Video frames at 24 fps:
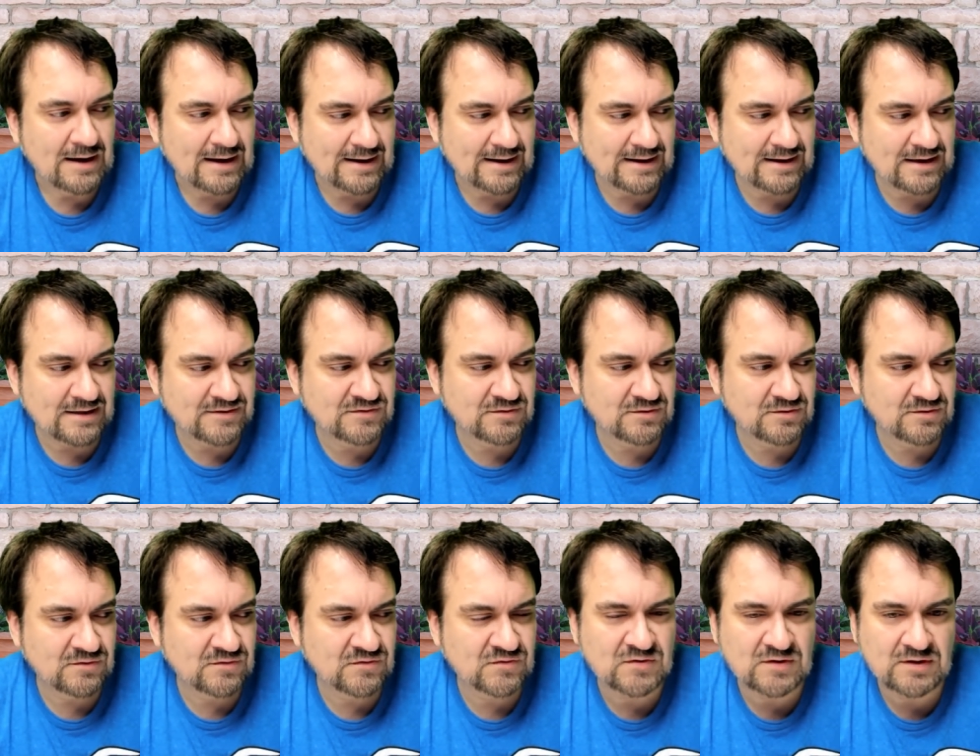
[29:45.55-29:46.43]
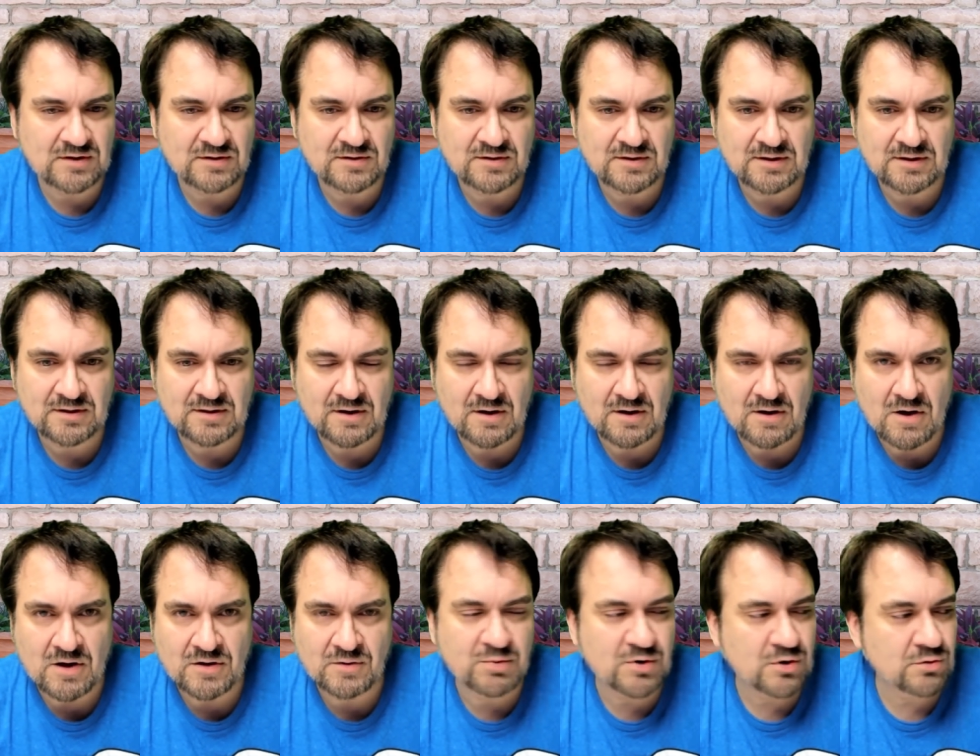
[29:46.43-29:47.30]
I got to see the uh,
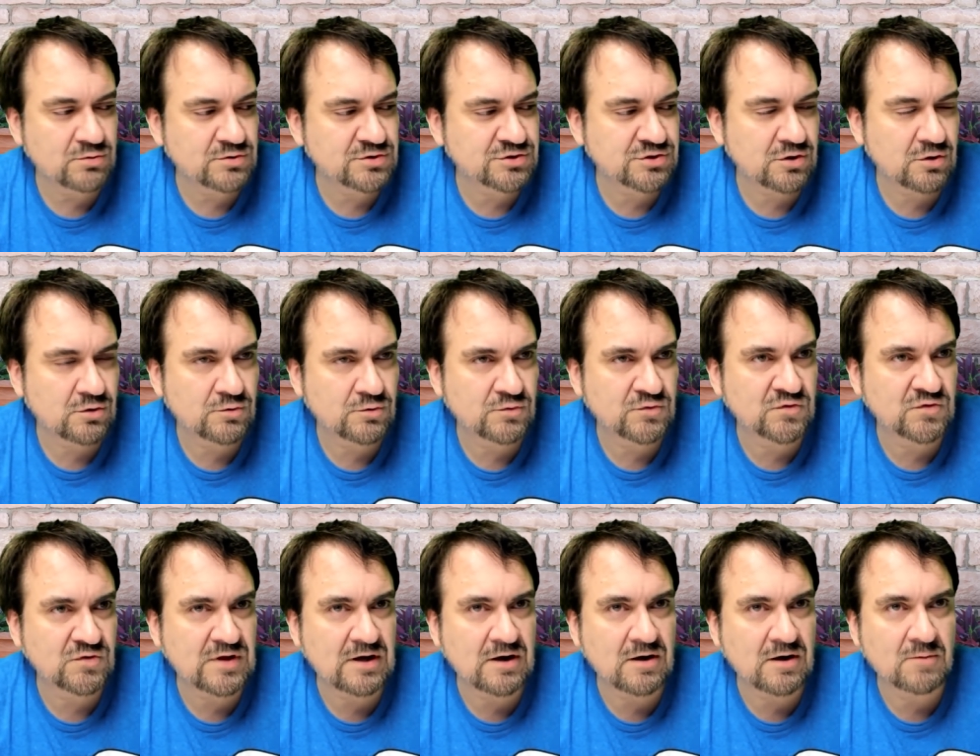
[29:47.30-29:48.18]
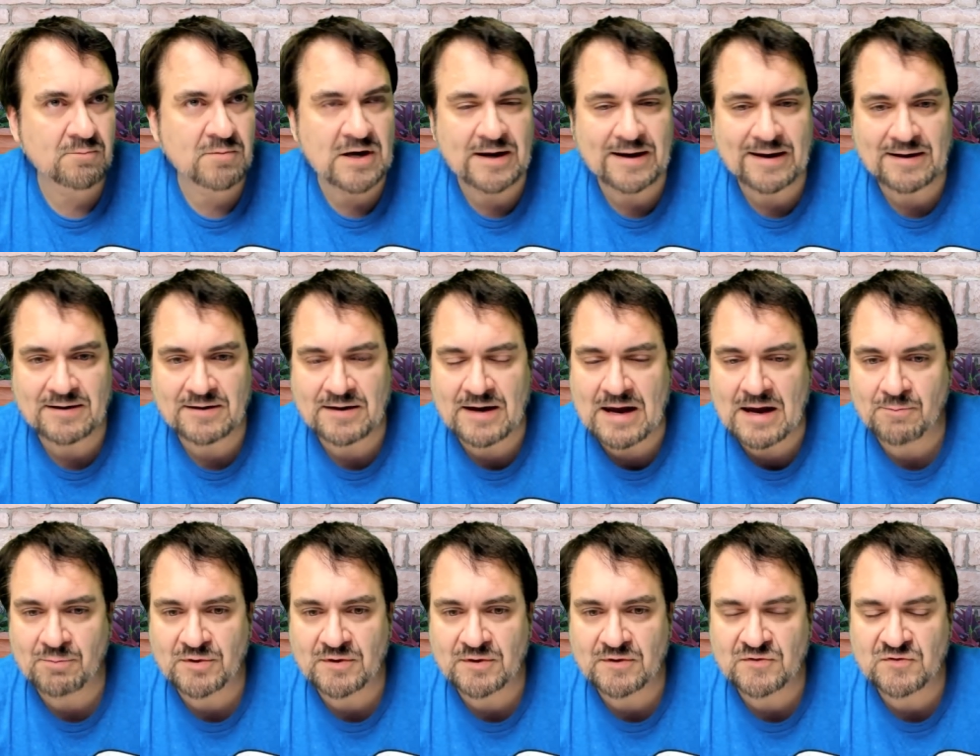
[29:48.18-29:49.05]
all the boat shows there by
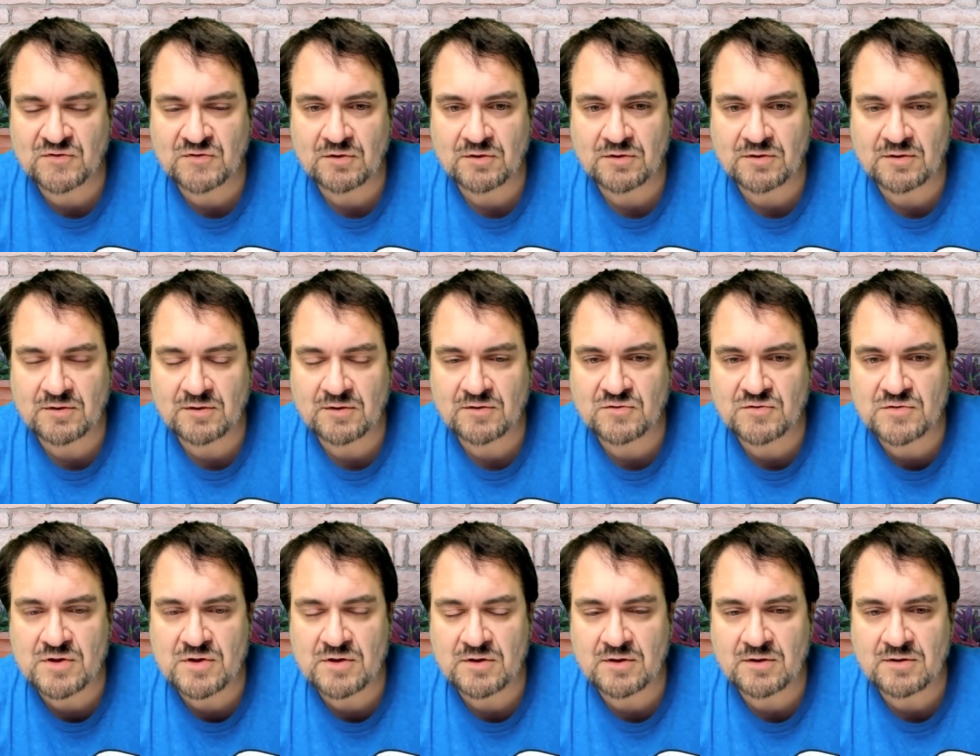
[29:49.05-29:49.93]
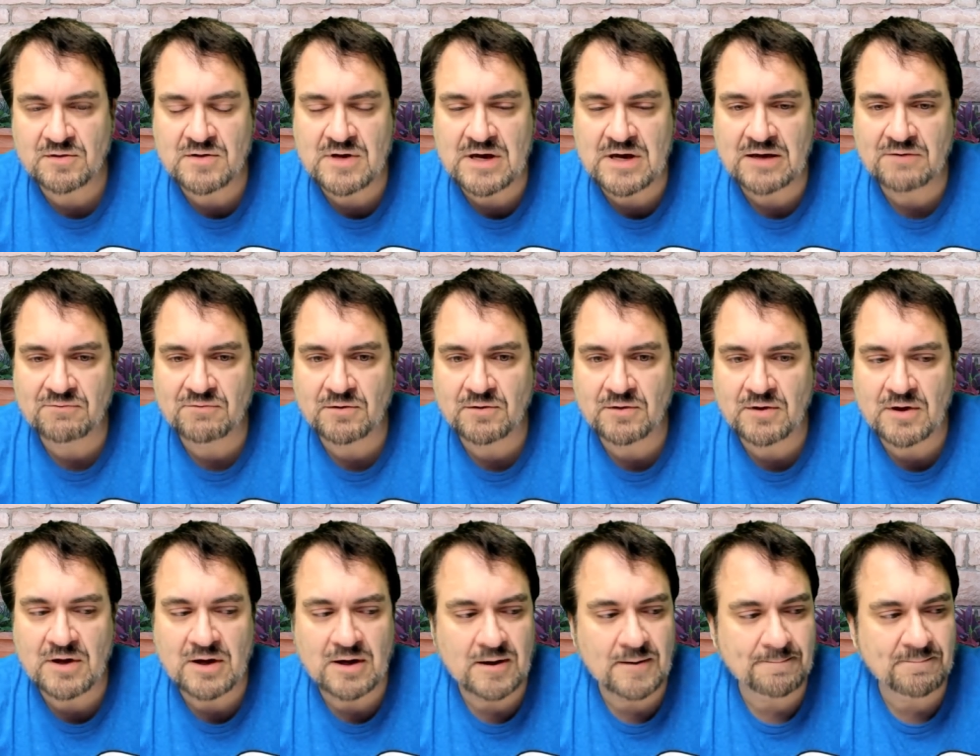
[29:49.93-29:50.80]
Annapolis near the the
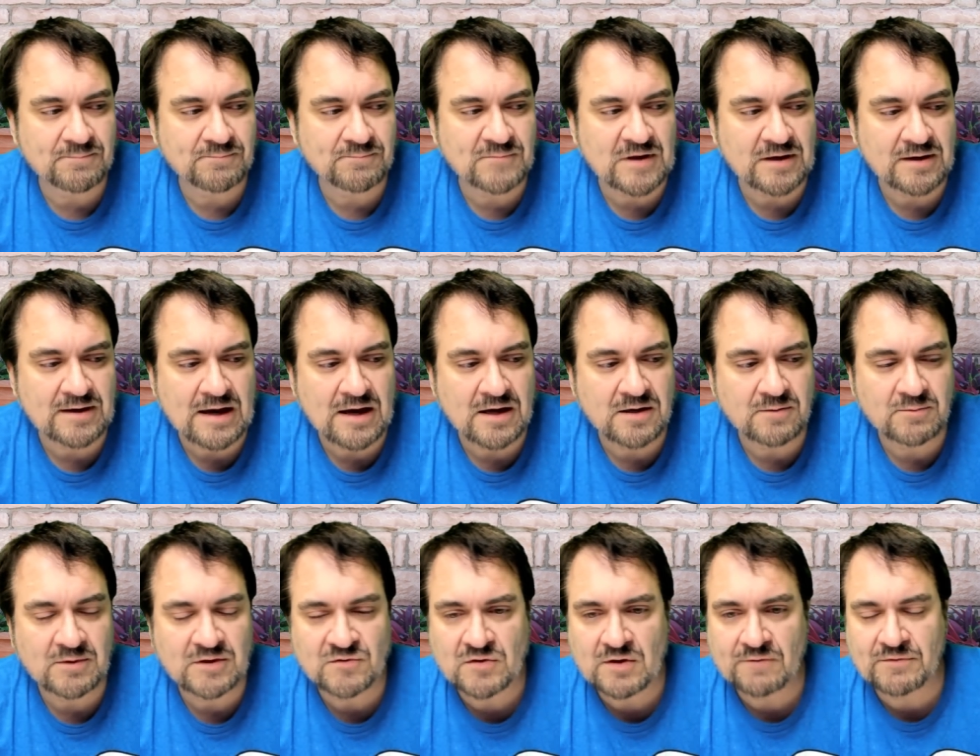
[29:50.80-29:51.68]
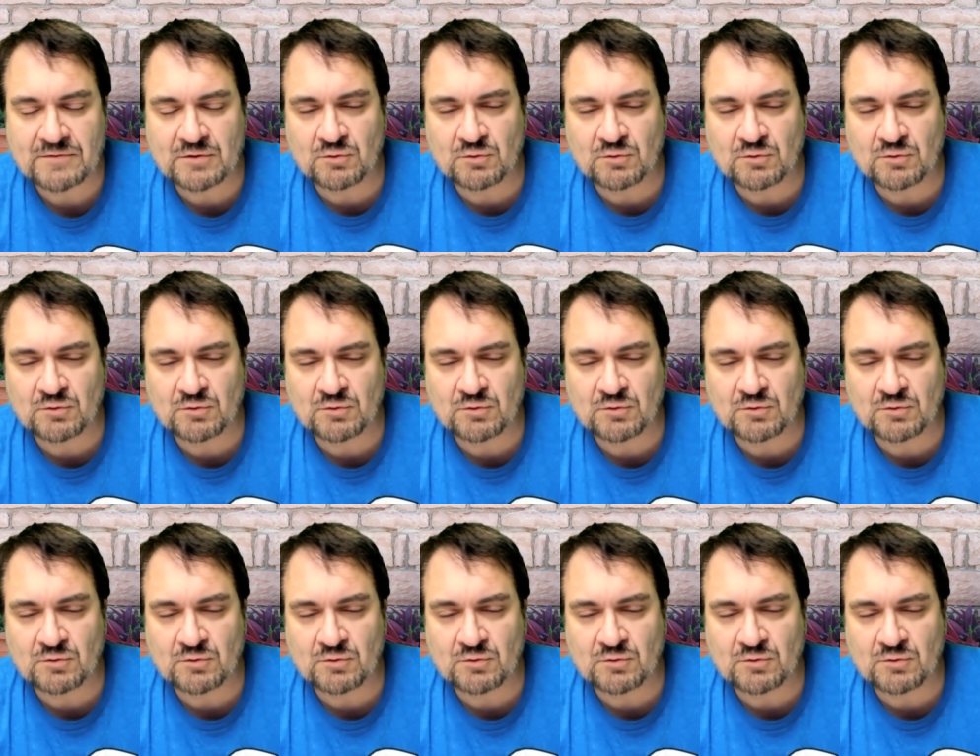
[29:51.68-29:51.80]
Naval um, Academy and stuff.